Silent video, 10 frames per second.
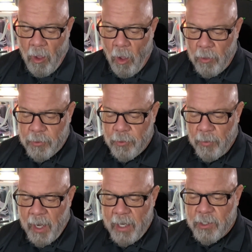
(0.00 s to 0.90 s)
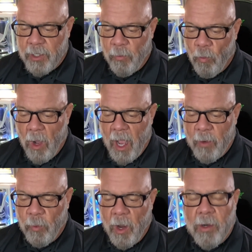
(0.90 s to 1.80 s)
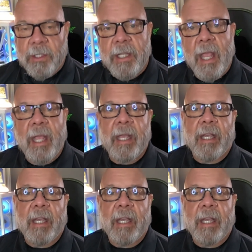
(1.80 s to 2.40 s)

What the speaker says: Also nationwide, we are seeing